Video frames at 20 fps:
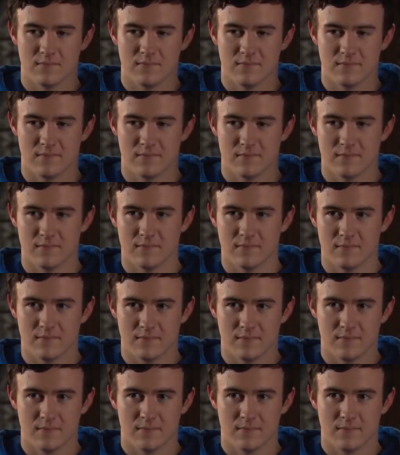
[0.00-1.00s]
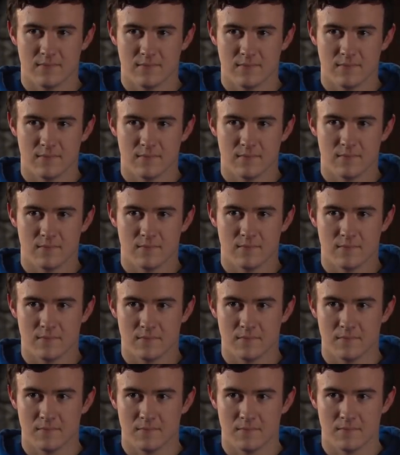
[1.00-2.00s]

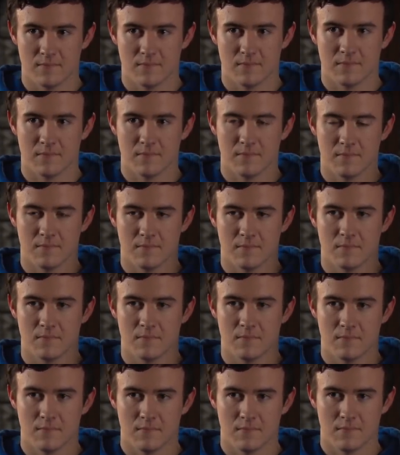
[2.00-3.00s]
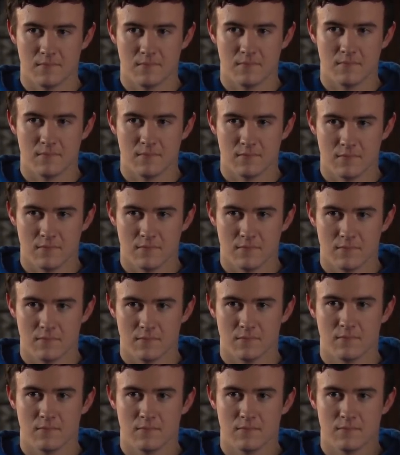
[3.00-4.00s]

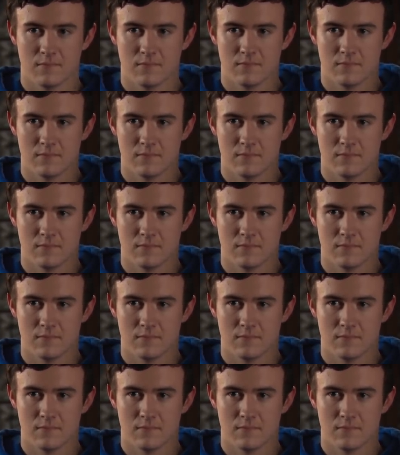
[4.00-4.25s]
(silent)